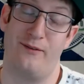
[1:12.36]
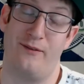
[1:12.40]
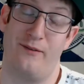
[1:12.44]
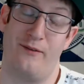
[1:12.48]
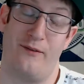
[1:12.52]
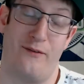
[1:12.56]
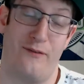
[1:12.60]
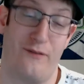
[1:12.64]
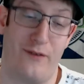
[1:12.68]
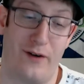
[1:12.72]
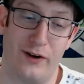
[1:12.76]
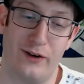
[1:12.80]

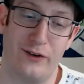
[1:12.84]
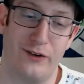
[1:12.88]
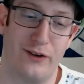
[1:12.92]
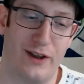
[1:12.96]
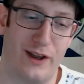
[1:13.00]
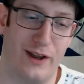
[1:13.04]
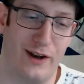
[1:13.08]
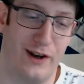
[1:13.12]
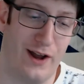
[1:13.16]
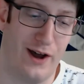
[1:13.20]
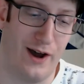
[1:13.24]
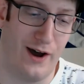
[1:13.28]
funnily
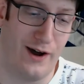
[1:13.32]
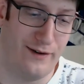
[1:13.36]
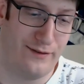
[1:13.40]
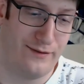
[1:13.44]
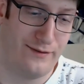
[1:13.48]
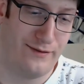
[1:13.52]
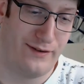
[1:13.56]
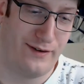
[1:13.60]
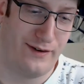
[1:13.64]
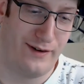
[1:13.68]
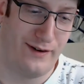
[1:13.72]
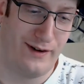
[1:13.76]
enough,
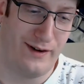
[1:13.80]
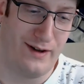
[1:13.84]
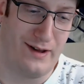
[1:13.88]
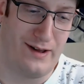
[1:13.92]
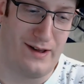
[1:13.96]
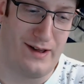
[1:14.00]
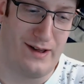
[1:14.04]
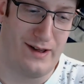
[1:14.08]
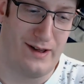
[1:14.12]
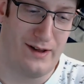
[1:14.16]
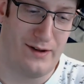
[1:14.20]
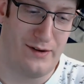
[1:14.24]

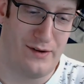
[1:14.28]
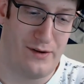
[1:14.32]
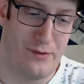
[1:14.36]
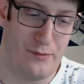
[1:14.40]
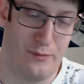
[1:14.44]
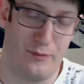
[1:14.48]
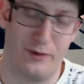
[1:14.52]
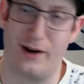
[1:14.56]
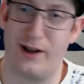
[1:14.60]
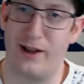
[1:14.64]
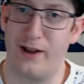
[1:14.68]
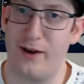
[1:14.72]

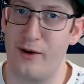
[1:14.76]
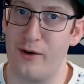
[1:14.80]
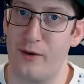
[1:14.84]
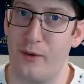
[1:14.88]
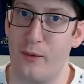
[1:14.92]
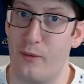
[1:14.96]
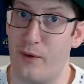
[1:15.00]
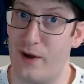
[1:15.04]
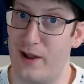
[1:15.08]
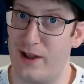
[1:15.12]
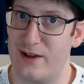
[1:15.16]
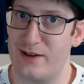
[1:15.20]
when I go to
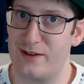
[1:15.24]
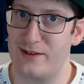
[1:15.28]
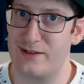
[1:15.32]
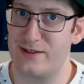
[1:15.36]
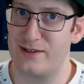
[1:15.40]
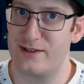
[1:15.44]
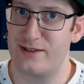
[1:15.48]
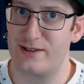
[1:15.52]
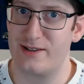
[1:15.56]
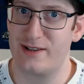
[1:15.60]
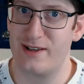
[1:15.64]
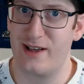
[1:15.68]

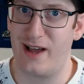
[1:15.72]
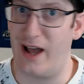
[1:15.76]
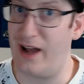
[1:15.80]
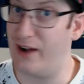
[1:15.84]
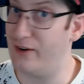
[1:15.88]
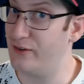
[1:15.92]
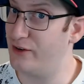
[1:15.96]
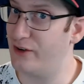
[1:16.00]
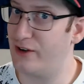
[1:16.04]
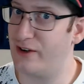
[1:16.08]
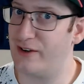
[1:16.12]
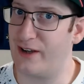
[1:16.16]
wings, I
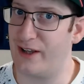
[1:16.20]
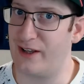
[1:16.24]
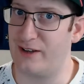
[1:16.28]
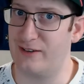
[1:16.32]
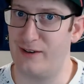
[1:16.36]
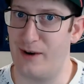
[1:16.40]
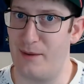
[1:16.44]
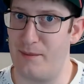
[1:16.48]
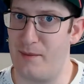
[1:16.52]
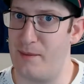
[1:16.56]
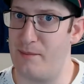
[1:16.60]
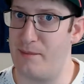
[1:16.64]
really like
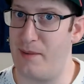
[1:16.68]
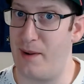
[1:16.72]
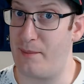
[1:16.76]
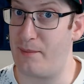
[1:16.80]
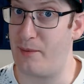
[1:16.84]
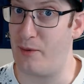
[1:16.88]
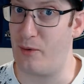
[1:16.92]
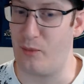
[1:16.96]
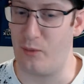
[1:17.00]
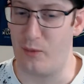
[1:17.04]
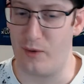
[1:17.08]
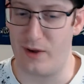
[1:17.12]
lemon
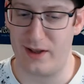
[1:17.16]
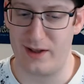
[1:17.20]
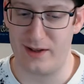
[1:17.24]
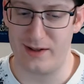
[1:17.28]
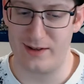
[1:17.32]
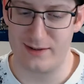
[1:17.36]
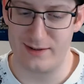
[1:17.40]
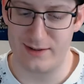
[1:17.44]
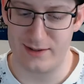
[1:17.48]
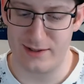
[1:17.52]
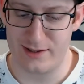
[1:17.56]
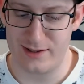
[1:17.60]
pepper
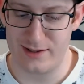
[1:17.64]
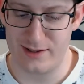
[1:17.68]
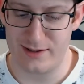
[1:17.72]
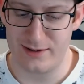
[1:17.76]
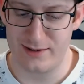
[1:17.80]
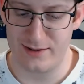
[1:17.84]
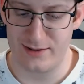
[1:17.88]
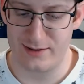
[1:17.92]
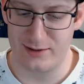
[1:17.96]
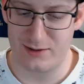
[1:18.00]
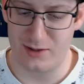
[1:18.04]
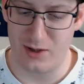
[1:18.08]
wings.
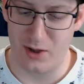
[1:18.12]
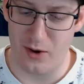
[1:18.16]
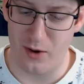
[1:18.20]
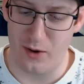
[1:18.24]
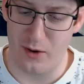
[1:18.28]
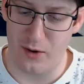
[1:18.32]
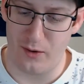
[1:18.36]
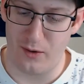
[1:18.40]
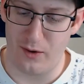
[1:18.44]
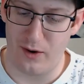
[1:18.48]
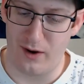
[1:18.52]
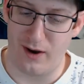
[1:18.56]

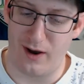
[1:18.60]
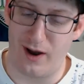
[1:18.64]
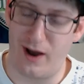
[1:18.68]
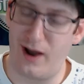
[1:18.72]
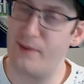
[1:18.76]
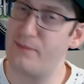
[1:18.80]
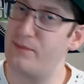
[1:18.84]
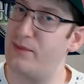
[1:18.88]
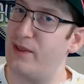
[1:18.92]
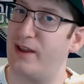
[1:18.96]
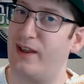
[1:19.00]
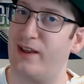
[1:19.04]
So,
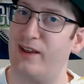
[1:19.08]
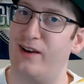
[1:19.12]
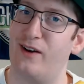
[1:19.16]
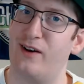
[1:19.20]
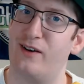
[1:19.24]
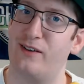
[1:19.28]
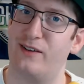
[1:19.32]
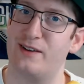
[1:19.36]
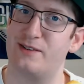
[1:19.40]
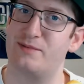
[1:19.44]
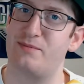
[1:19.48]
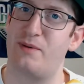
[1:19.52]
I'm thinking,
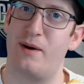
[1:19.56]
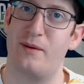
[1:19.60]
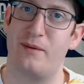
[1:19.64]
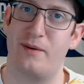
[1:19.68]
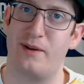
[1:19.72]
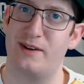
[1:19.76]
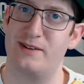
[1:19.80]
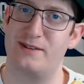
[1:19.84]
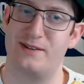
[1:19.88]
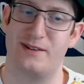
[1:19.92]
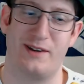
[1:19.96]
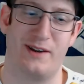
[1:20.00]
oh, this
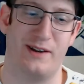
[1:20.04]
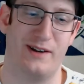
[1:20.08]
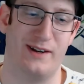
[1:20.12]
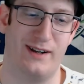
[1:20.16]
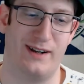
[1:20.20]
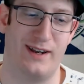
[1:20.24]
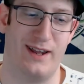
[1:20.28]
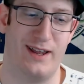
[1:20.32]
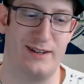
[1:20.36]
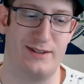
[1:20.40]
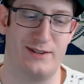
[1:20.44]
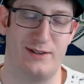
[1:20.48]
probably isn't going to
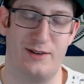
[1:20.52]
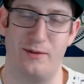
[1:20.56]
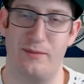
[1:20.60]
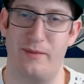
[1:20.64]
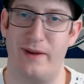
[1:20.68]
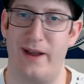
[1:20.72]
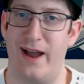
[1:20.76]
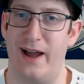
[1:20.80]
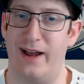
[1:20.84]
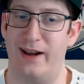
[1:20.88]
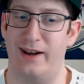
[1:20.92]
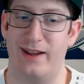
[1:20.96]
taste too
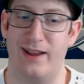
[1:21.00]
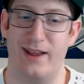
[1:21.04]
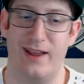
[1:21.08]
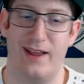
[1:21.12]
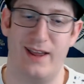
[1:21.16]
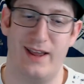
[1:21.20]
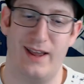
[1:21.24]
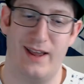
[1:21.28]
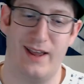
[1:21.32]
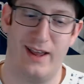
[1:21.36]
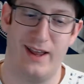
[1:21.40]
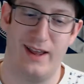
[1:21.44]
bad.
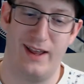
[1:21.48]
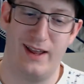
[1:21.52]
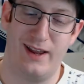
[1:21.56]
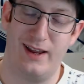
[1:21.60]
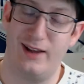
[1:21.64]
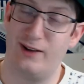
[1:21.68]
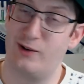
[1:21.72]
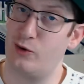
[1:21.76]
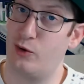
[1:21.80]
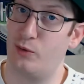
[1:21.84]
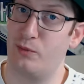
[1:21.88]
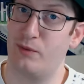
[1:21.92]

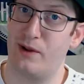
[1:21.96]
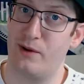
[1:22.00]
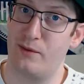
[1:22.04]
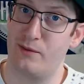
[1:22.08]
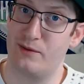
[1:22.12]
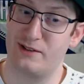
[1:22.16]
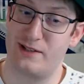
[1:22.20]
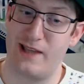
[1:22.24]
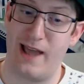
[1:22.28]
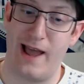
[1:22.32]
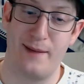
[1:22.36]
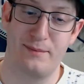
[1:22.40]
He told me it
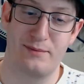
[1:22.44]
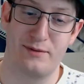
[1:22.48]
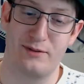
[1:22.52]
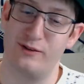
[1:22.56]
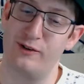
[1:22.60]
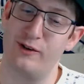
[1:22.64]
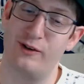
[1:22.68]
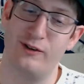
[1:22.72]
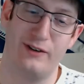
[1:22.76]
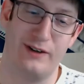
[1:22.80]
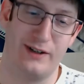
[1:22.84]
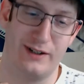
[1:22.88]
was
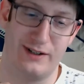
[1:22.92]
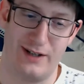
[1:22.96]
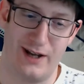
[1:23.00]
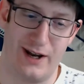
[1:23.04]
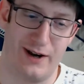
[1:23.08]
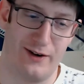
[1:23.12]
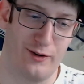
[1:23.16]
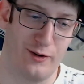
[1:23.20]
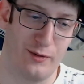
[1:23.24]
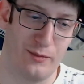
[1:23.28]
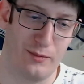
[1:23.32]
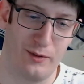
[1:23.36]
absolutely
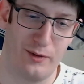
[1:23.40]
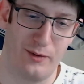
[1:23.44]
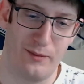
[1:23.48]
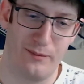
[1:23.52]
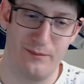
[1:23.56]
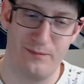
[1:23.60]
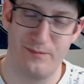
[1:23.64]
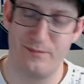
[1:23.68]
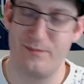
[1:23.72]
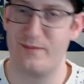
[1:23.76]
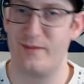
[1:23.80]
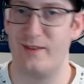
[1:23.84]
terrible.
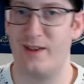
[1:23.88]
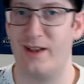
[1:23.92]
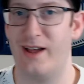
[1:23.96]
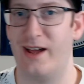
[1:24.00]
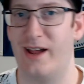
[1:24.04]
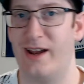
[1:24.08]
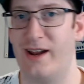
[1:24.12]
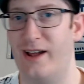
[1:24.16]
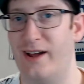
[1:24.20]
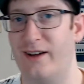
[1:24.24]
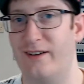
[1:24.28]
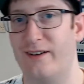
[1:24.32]

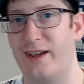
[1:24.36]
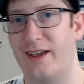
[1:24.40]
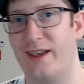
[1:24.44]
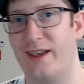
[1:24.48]
And I